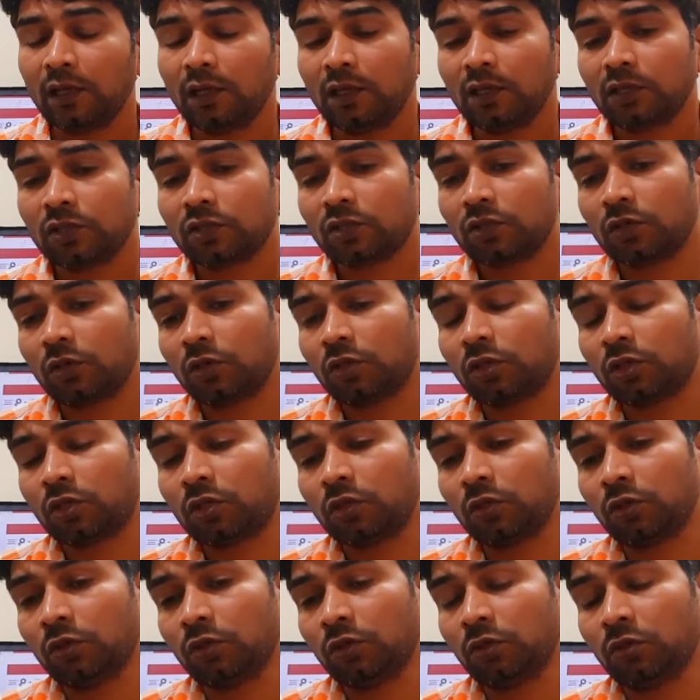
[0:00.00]
So
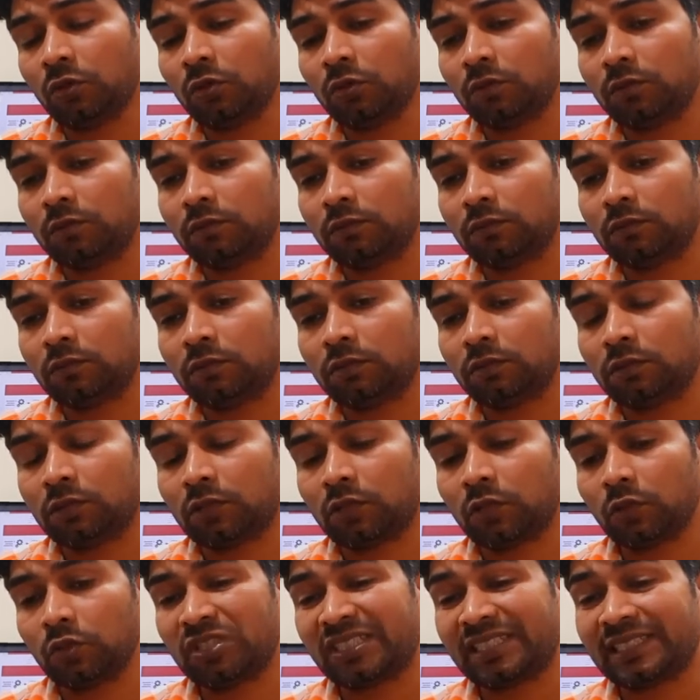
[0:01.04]

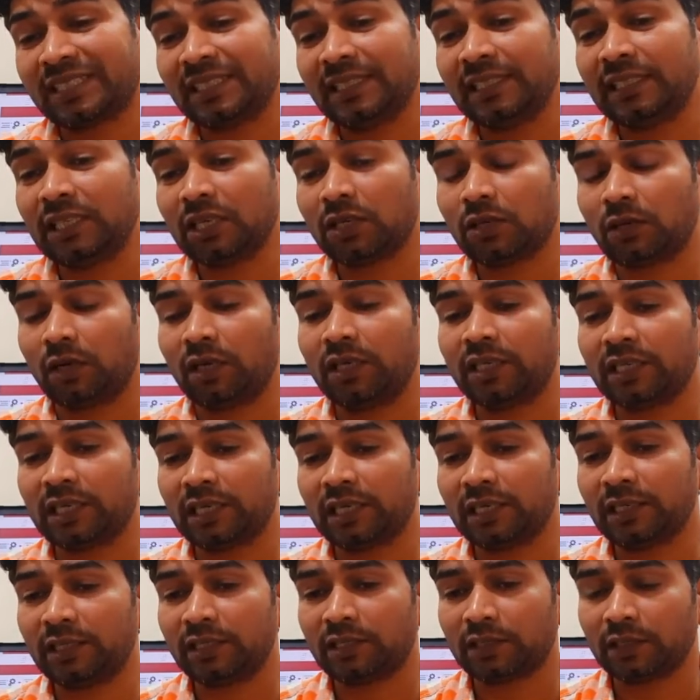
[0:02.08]
to see the
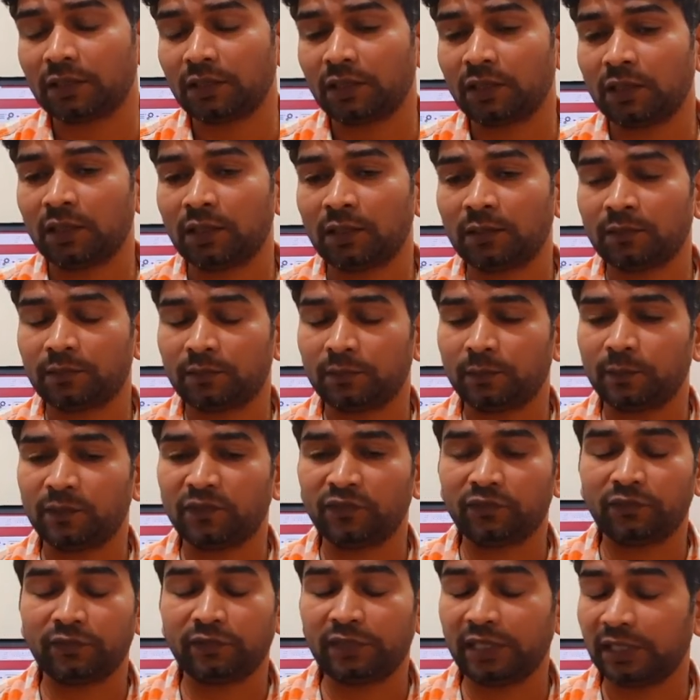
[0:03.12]
content,
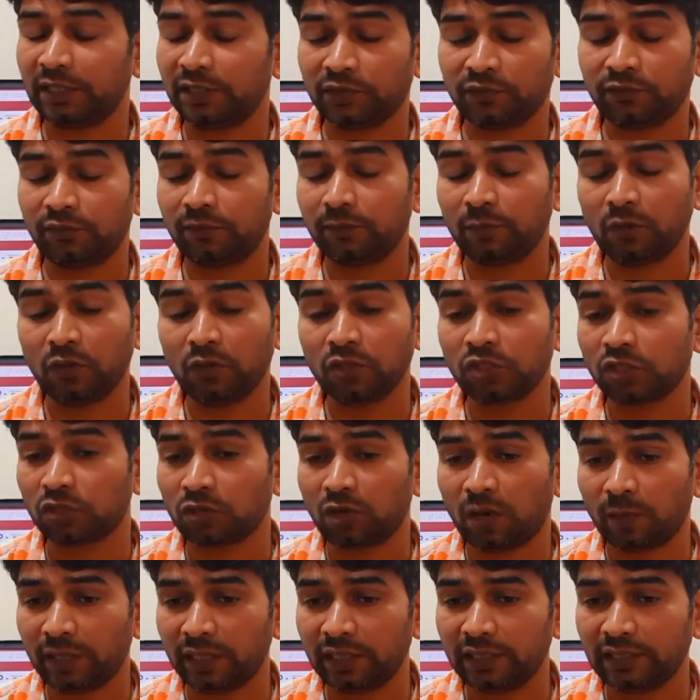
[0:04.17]
that is most
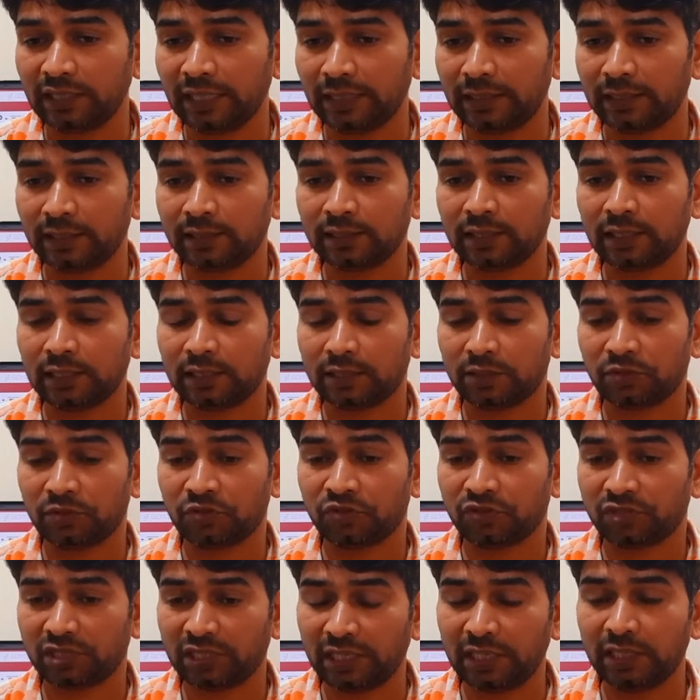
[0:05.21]
commonly that is that
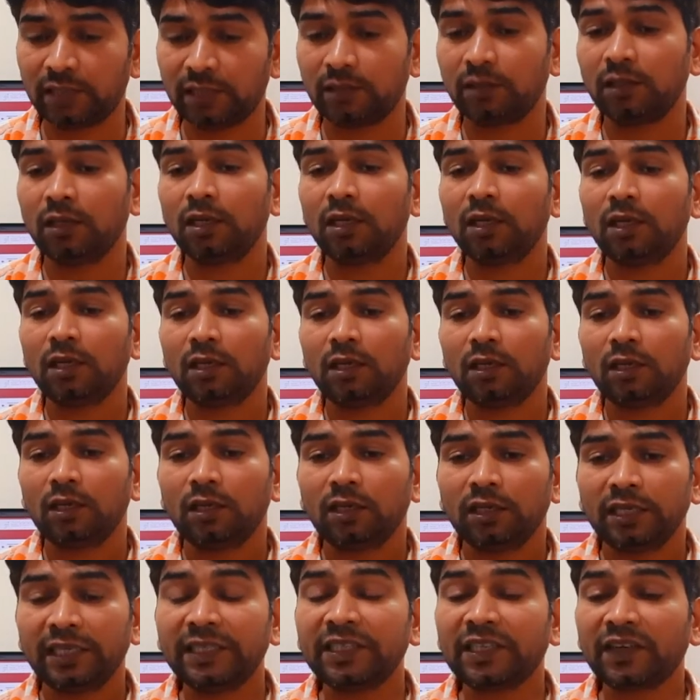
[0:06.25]
share
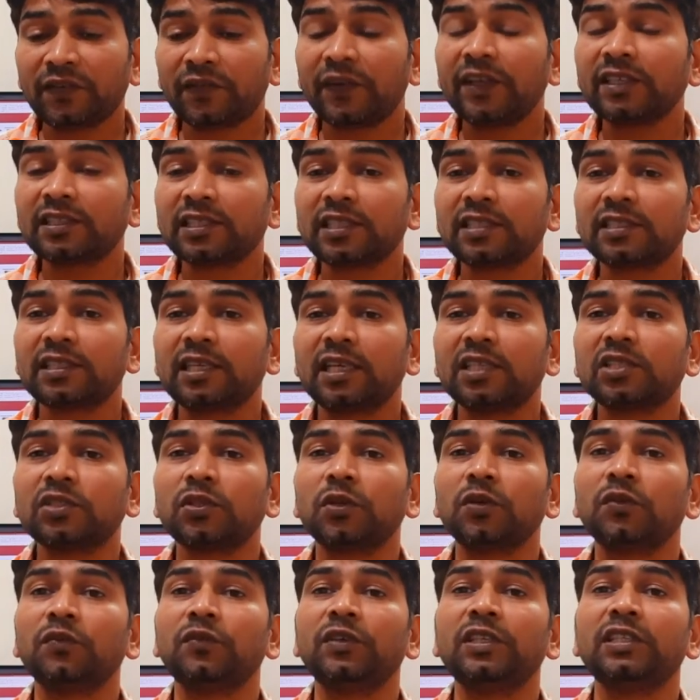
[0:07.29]
interface is there.
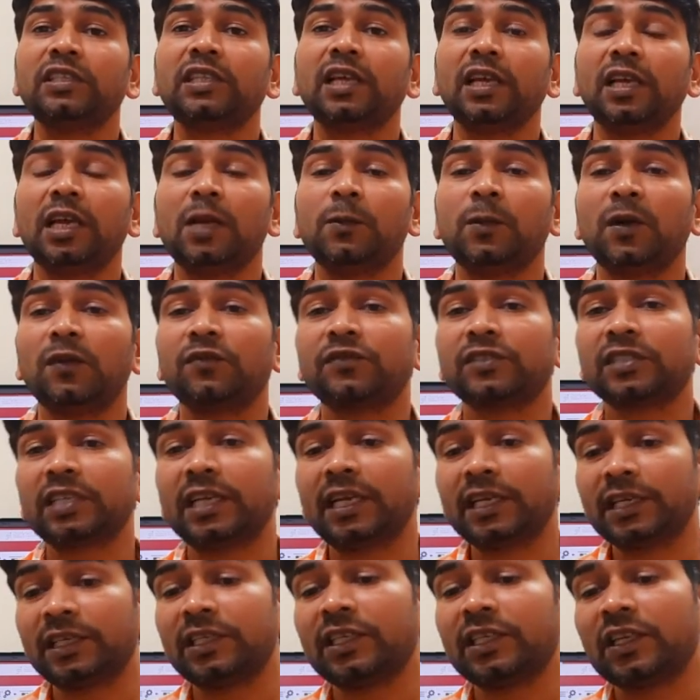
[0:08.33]
So with the help of
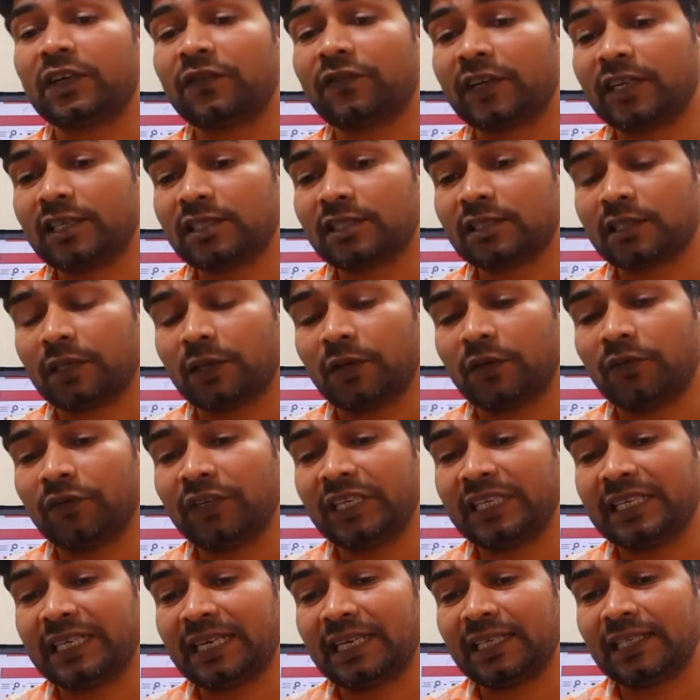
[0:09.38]
share interface
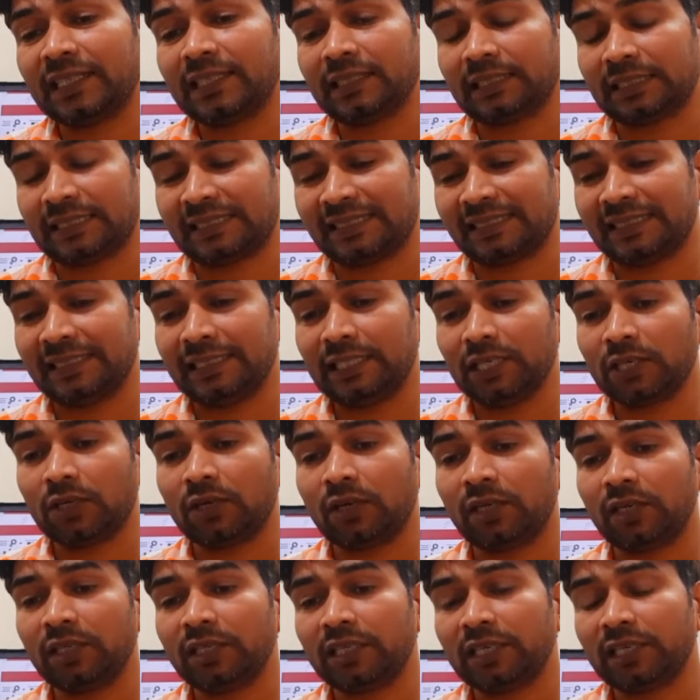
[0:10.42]
we can see the
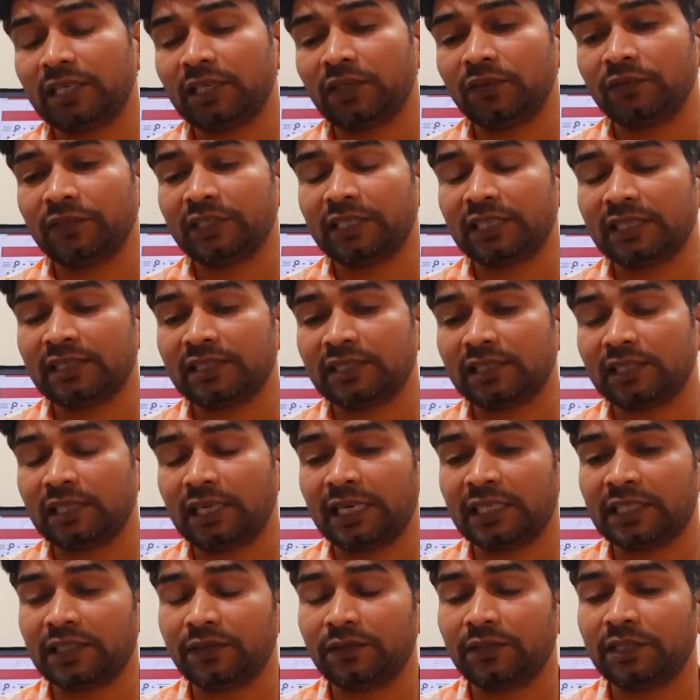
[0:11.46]
content, we can see the
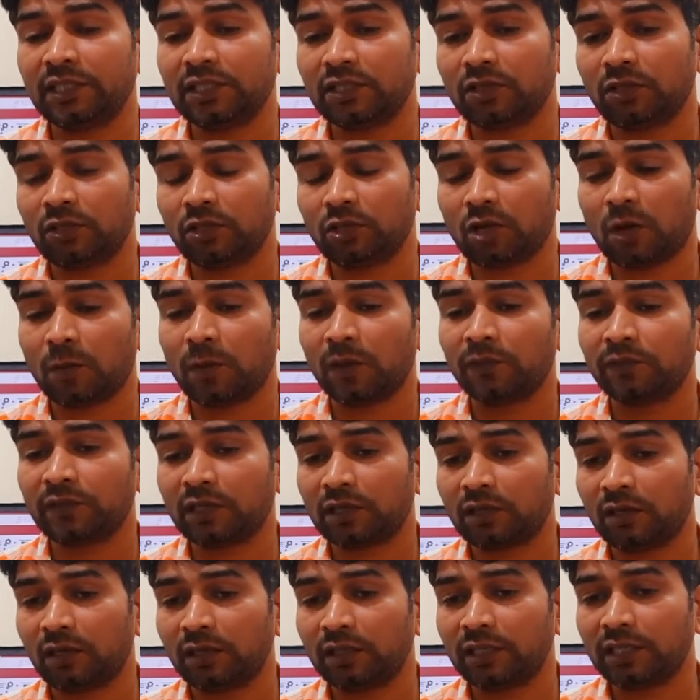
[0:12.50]
activities on top of the
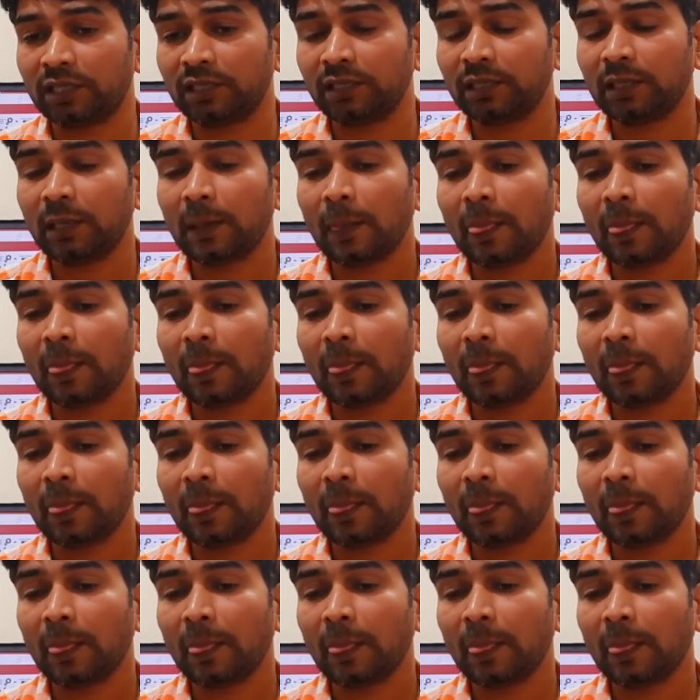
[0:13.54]
content,